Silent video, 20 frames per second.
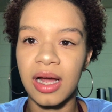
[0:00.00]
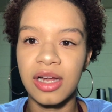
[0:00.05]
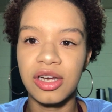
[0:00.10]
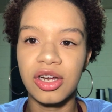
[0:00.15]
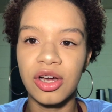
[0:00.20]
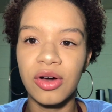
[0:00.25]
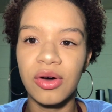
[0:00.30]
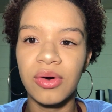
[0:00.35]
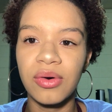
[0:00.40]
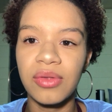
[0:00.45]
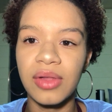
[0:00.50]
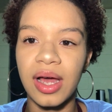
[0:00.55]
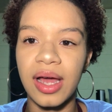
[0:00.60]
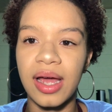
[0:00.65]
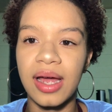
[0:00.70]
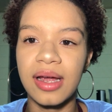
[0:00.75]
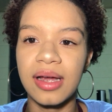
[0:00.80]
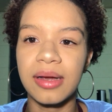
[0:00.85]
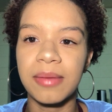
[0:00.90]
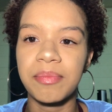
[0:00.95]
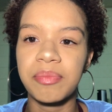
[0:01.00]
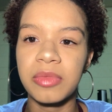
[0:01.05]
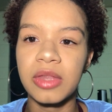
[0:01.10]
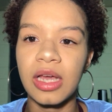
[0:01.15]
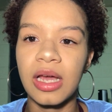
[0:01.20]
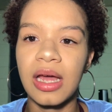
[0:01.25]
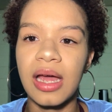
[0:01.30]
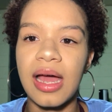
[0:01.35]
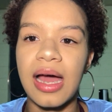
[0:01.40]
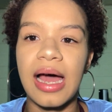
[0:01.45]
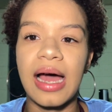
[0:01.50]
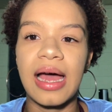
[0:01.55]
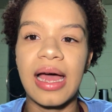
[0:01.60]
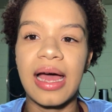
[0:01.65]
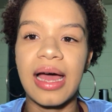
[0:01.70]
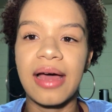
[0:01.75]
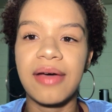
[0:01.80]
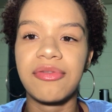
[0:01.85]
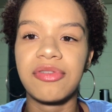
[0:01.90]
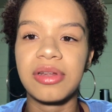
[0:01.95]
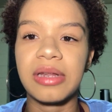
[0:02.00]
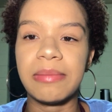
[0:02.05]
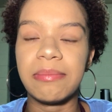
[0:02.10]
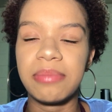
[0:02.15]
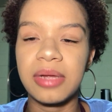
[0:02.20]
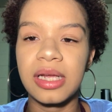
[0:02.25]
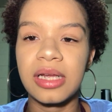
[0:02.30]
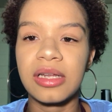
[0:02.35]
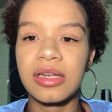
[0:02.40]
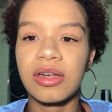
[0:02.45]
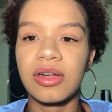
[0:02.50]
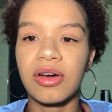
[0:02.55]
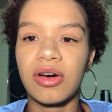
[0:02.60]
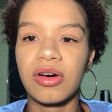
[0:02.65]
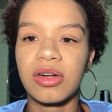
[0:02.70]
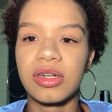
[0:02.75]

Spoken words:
I know, like, I haven't been